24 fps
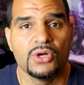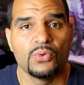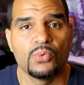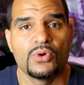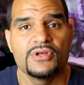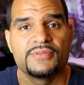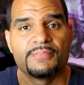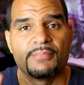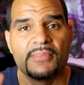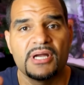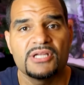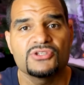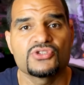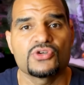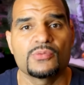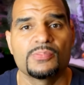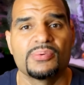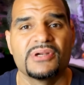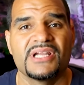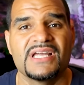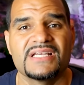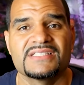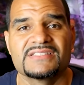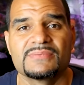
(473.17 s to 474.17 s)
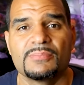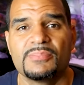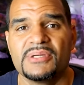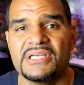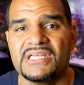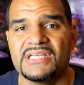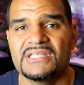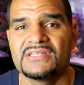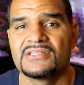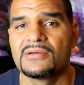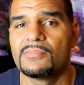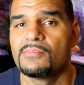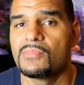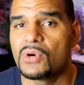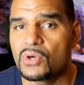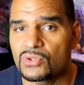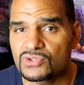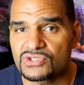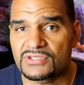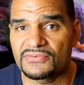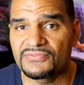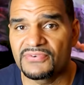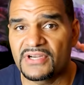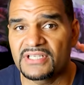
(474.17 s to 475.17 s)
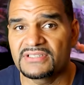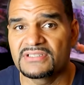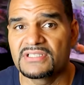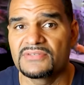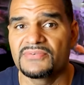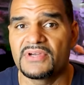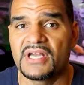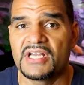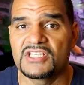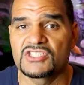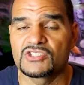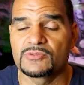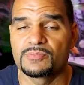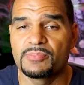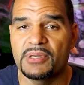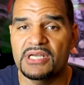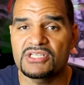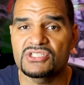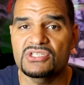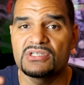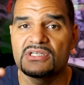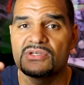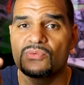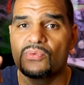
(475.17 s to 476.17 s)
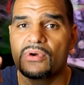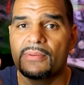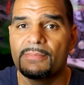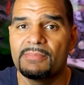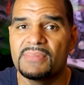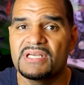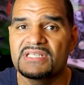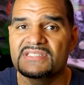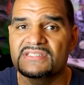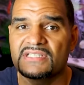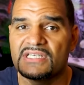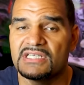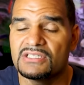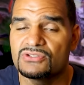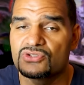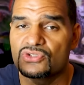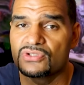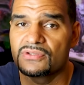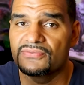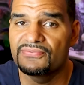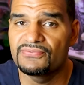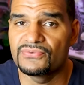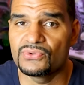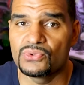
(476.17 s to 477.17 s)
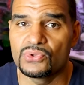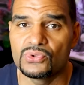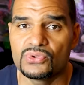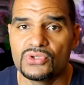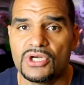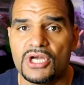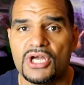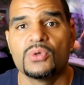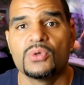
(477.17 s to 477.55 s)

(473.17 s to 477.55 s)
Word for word: with Metroplex being the most effective especially when mixed into the food